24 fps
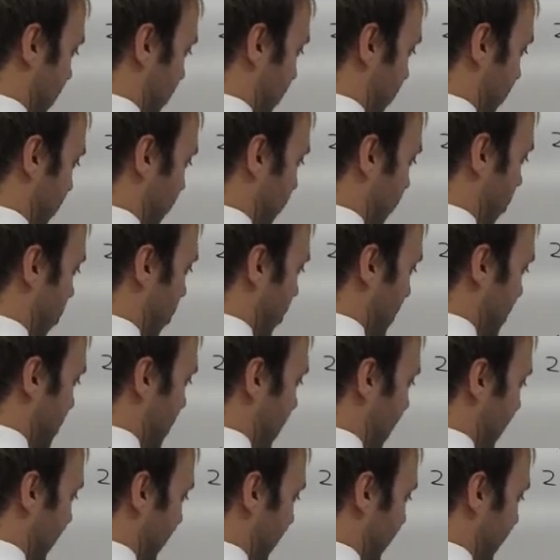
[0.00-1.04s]
It's 40
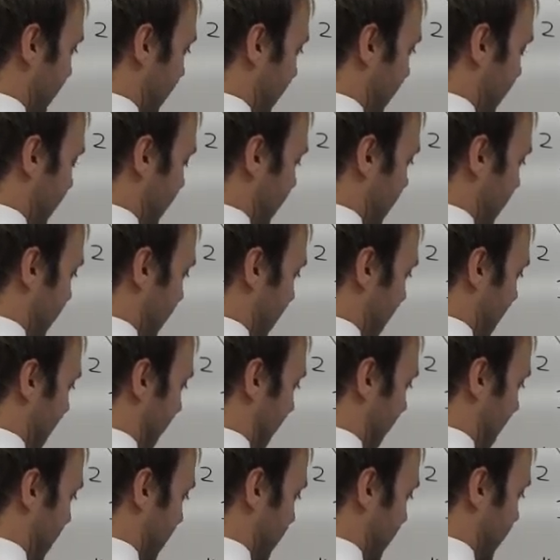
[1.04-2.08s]
minutes
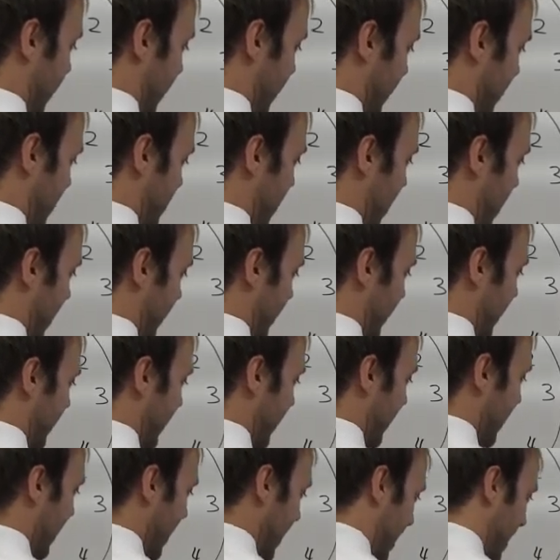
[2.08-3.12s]
out of 60
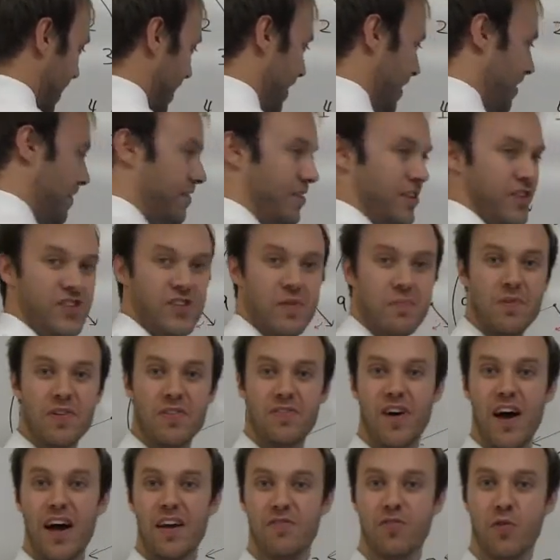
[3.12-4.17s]
minutes.
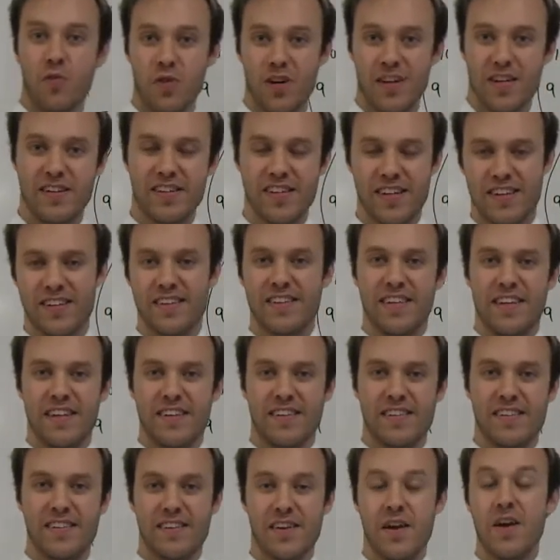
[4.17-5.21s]
Simplify 40
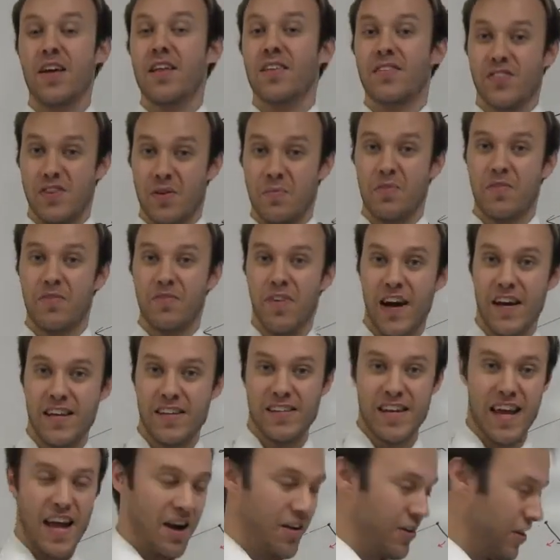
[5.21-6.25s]
60ths,
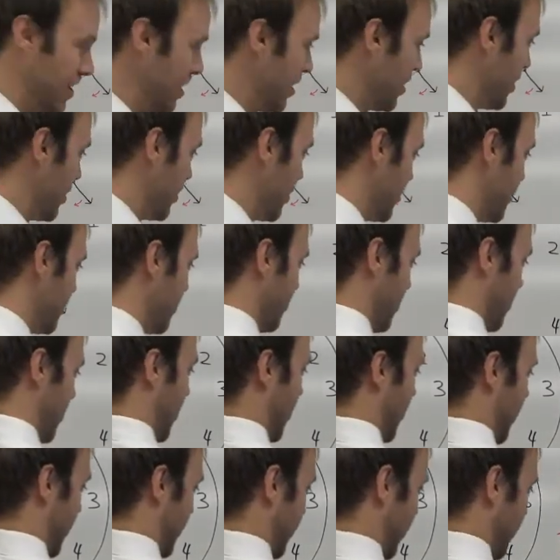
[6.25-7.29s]
simplifies down to 2
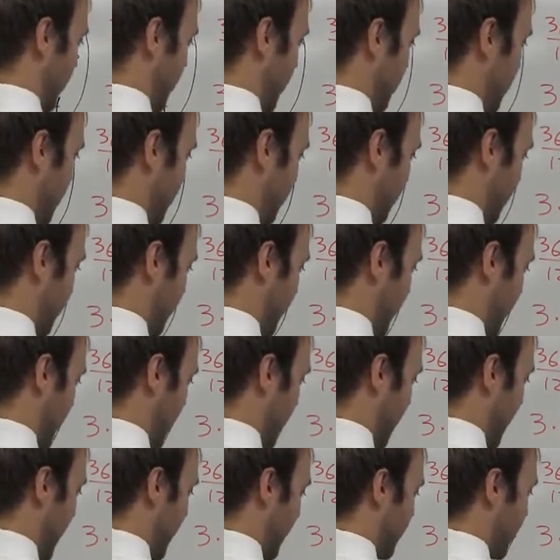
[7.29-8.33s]
thirds.
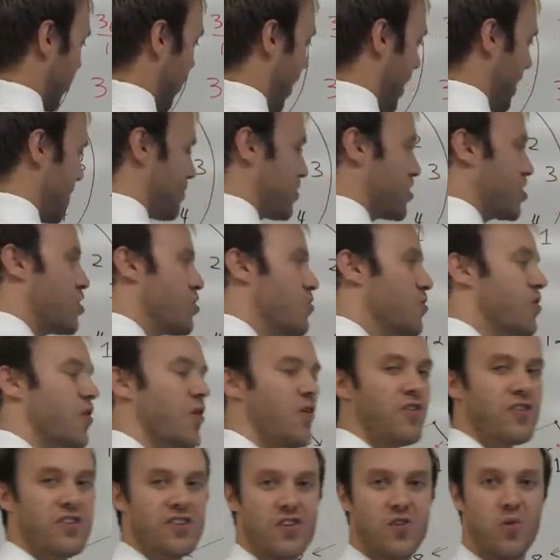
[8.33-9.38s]
Okay, so I am two
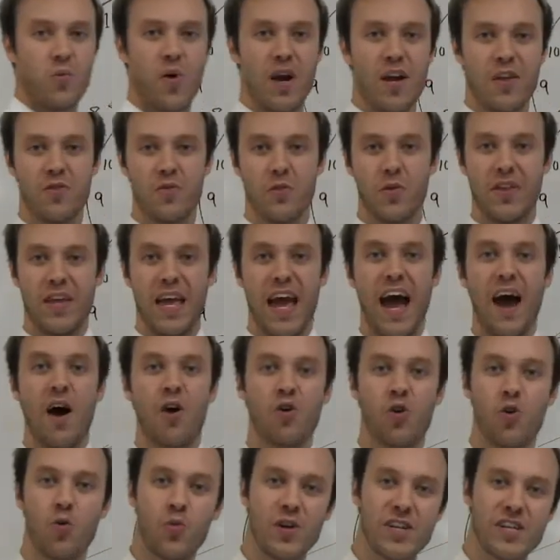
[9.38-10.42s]
thirds of the way through the
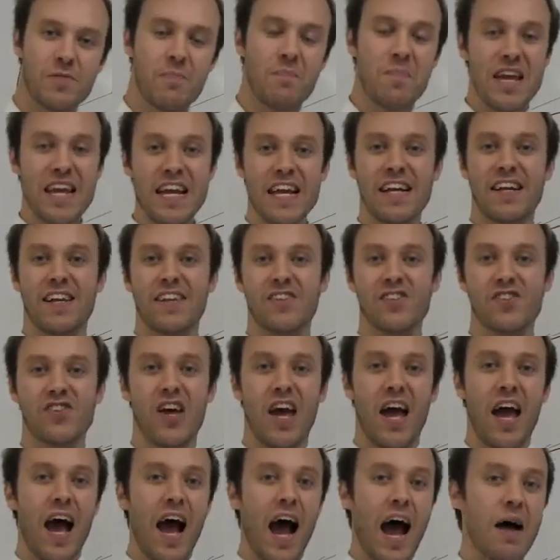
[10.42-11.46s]
hour, which
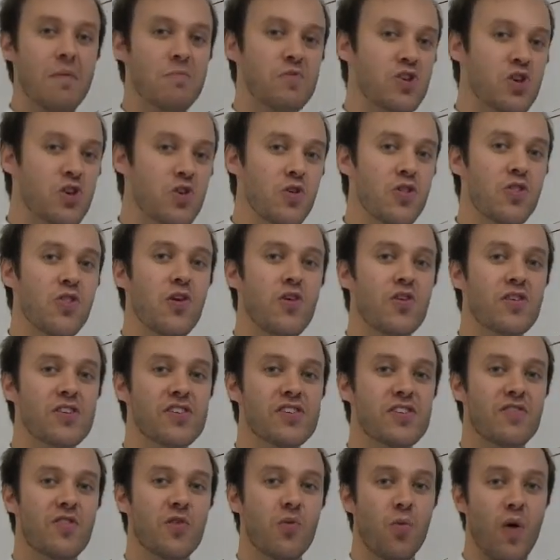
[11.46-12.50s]
means I'm two
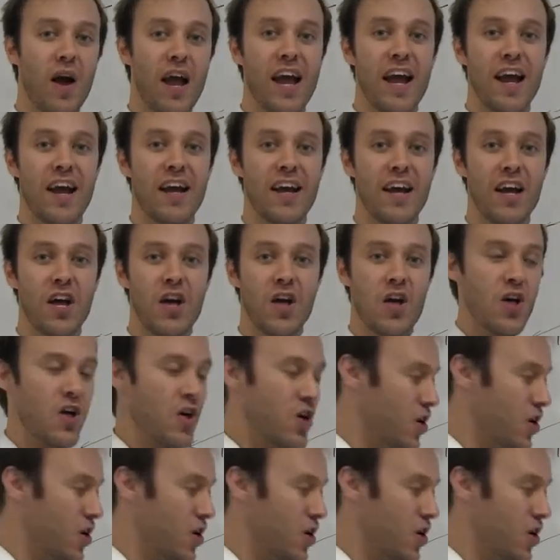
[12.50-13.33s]
thirds of the way